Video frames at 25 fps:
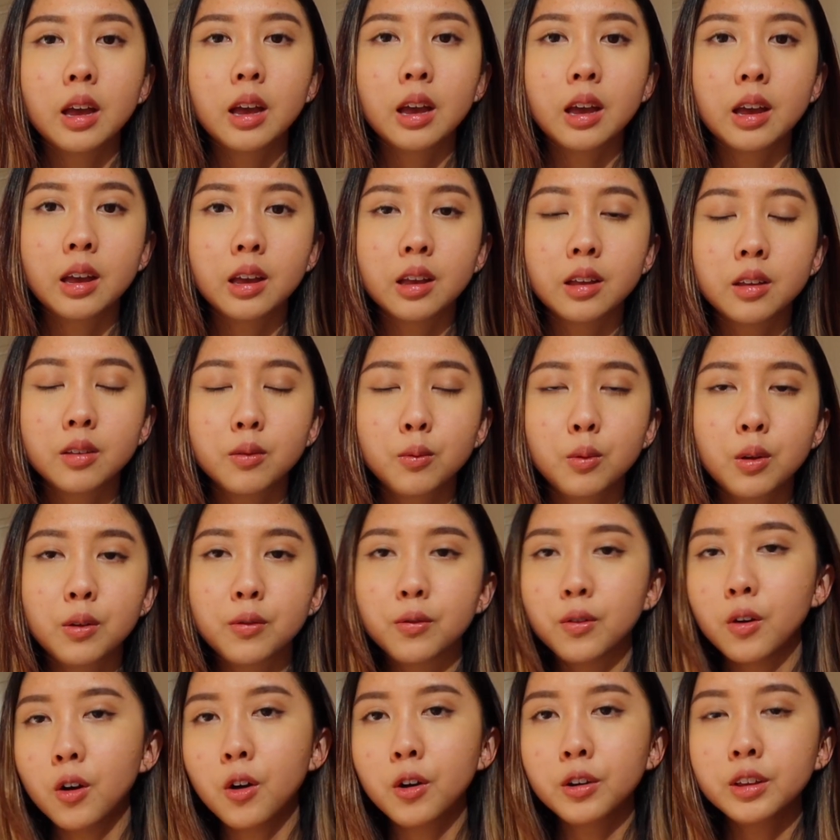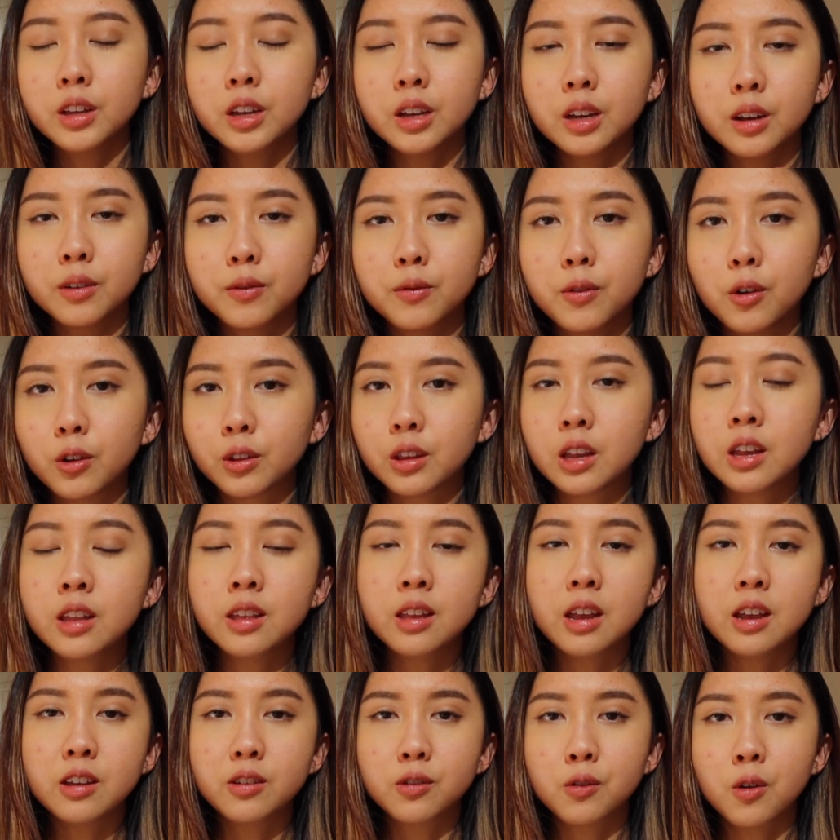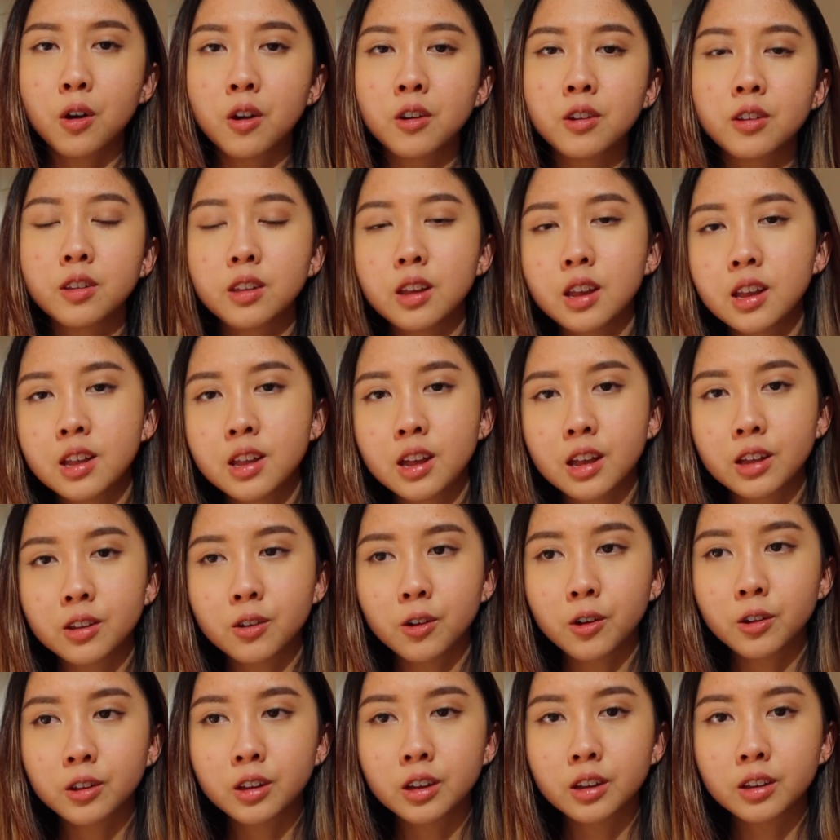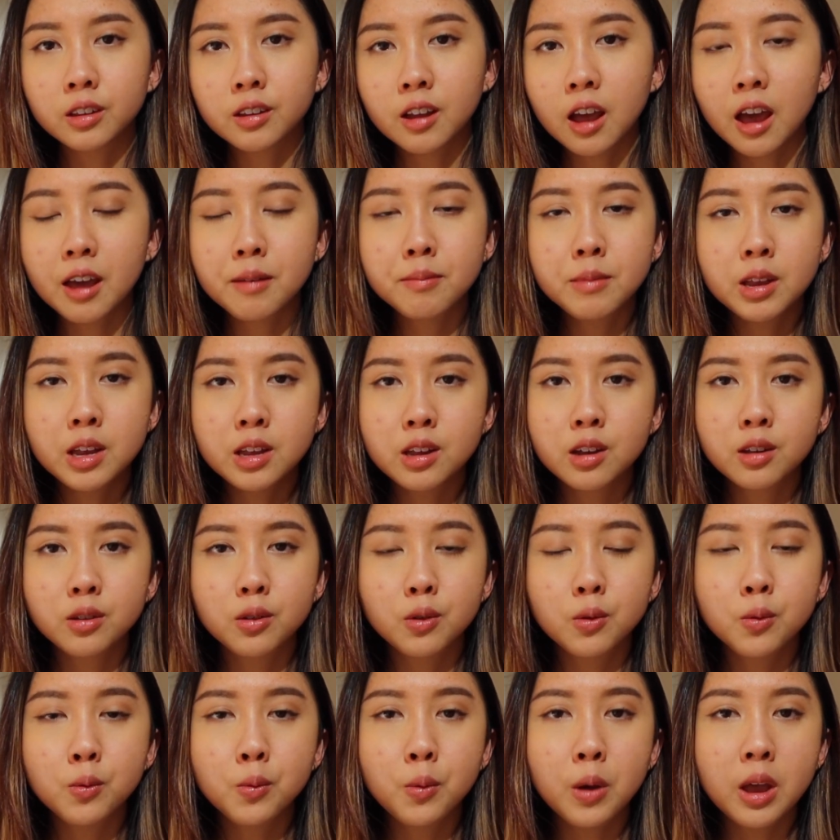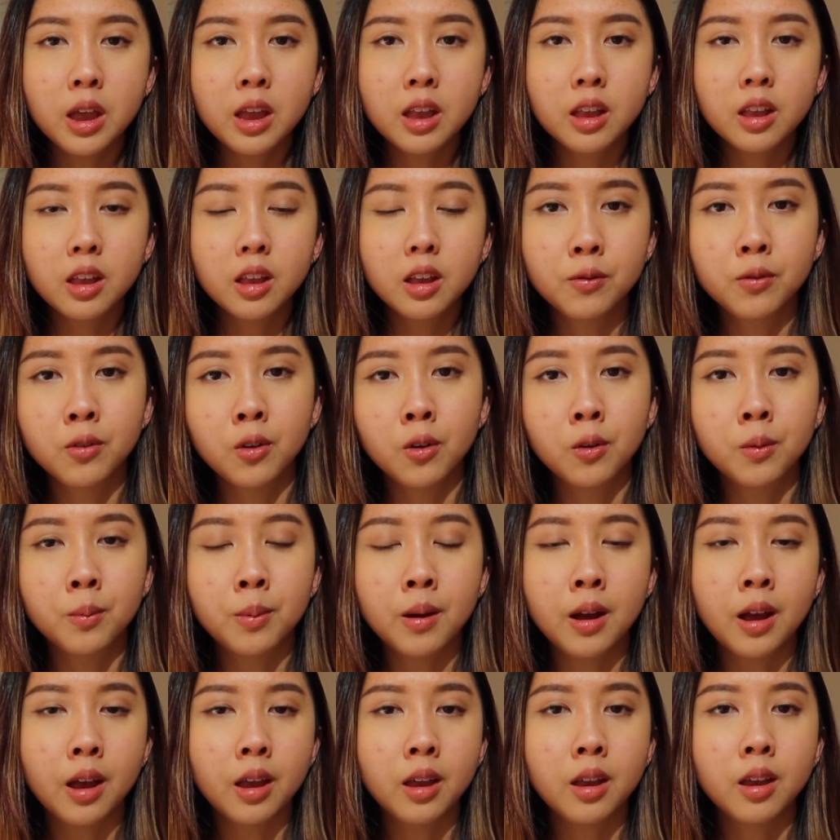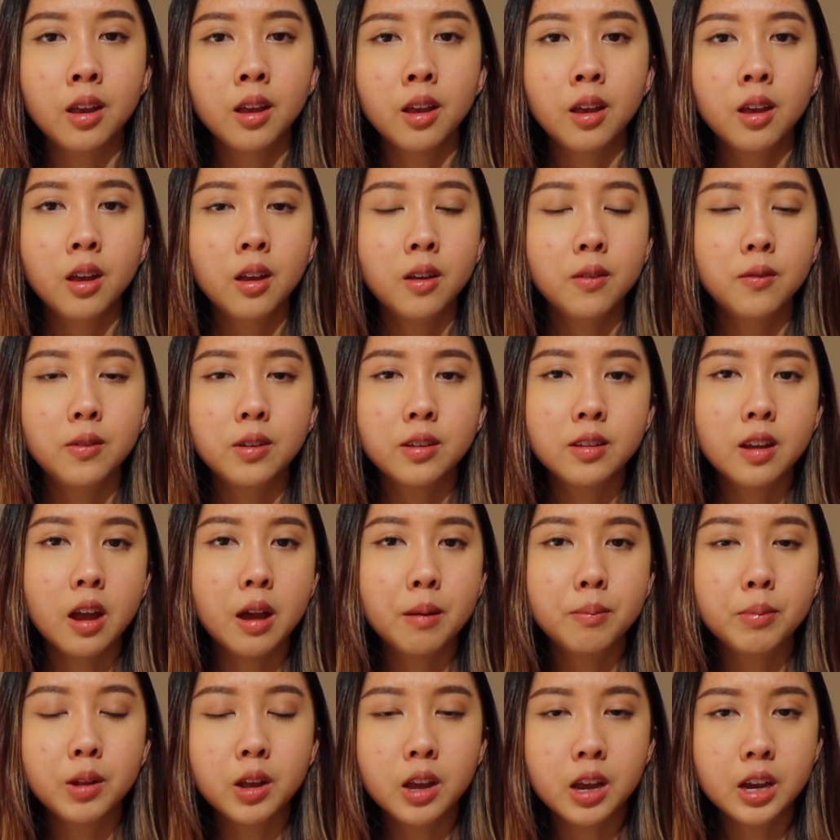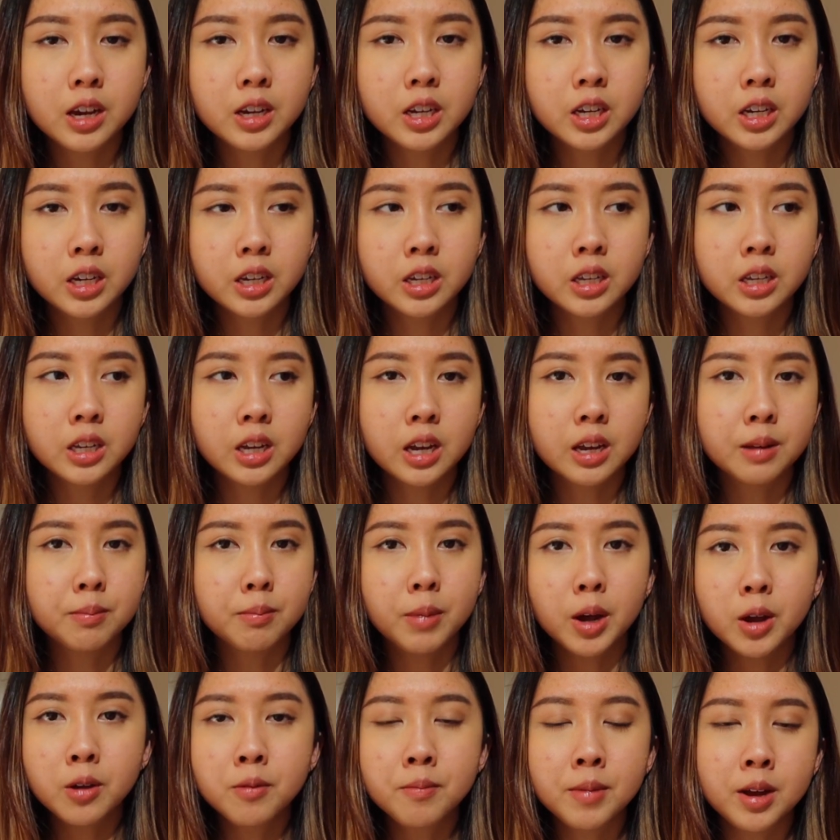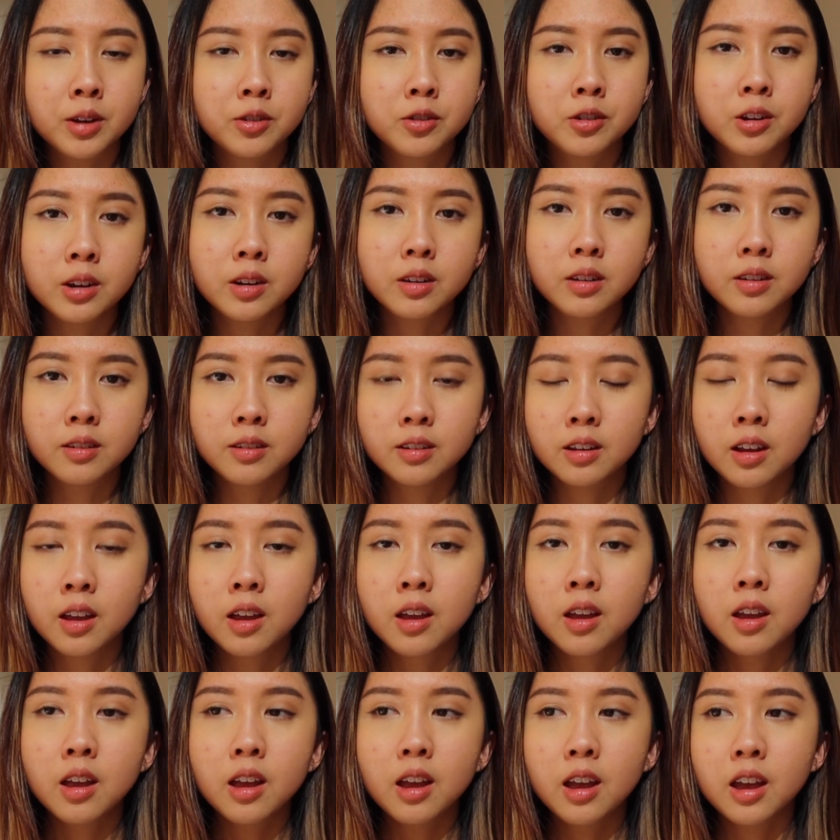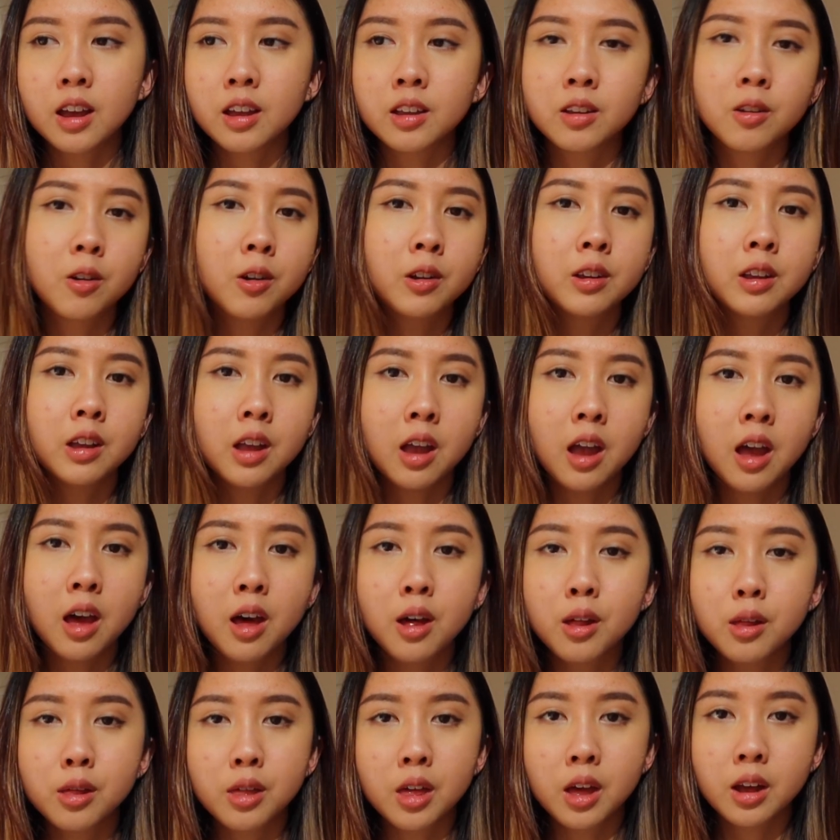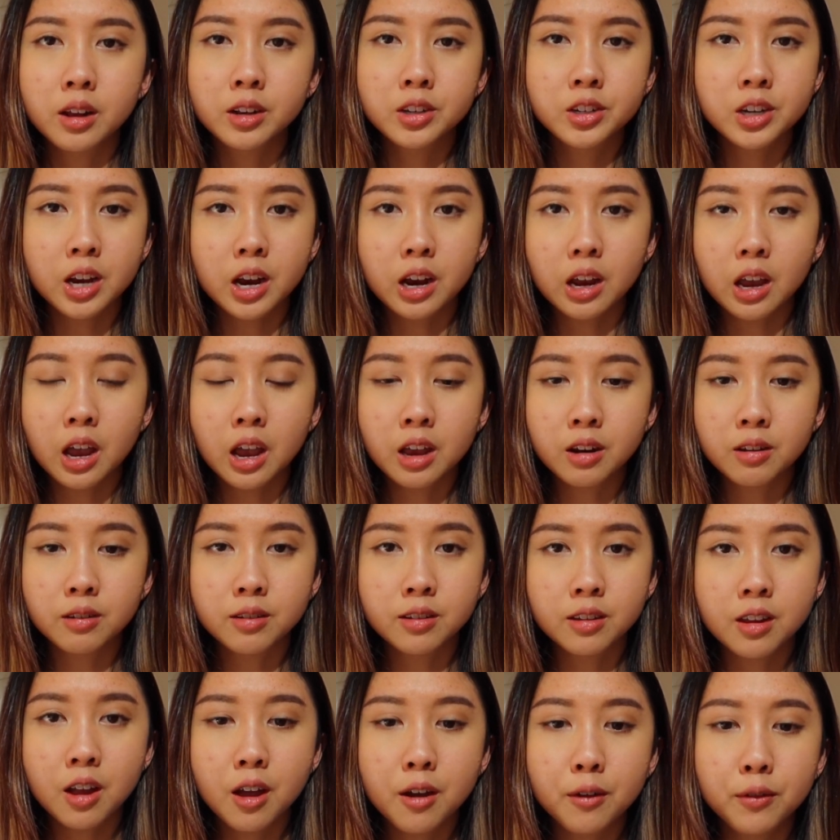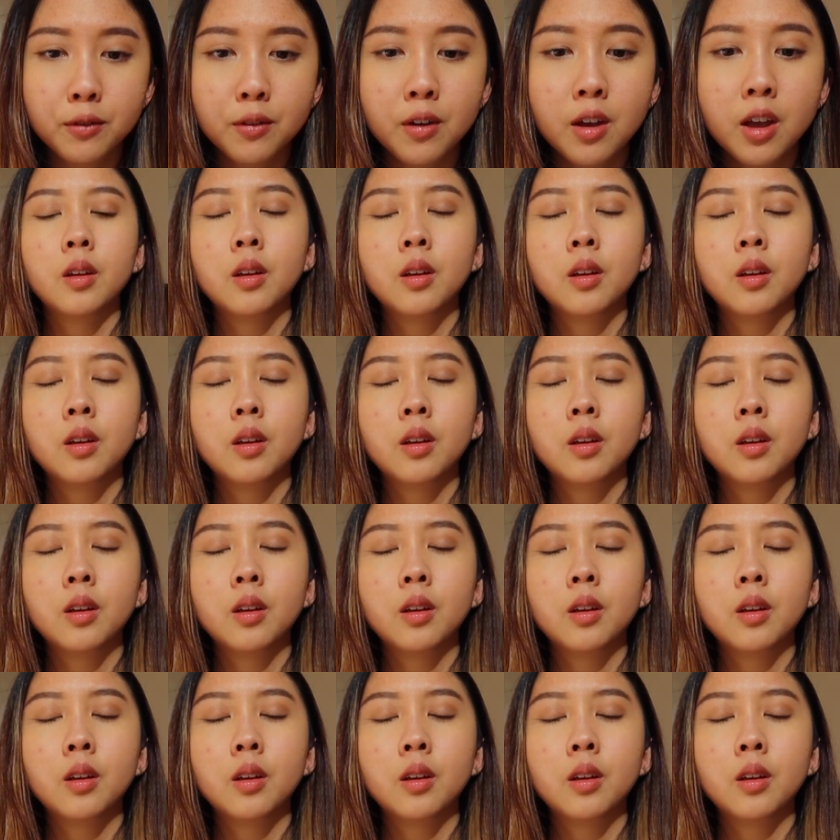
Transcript: And with all the 14 days quarantine and all the time needed to wait for my visa application and biometrics and all the health check kind of stuff,